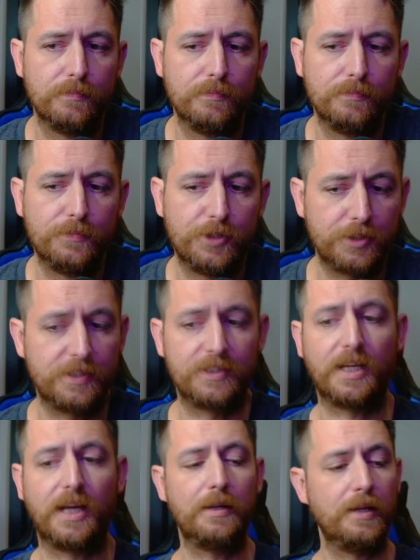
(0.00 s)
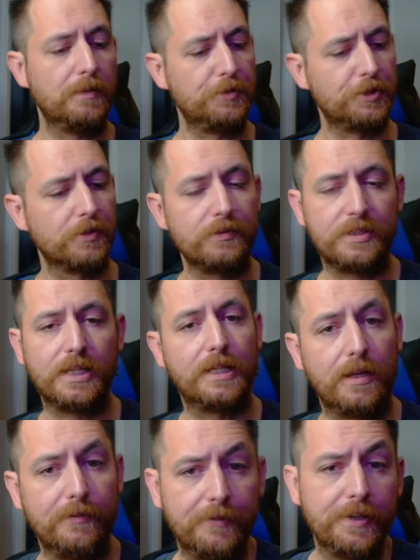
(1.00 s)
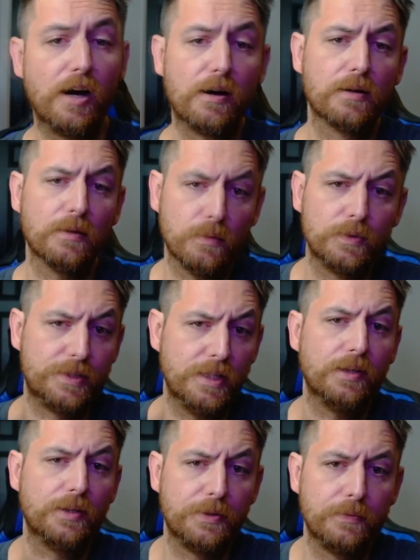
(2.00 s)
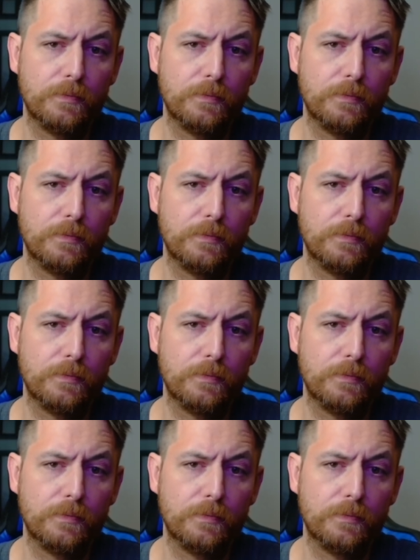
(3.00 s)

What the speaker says: Just as I am sure DeadEye VR would tell you,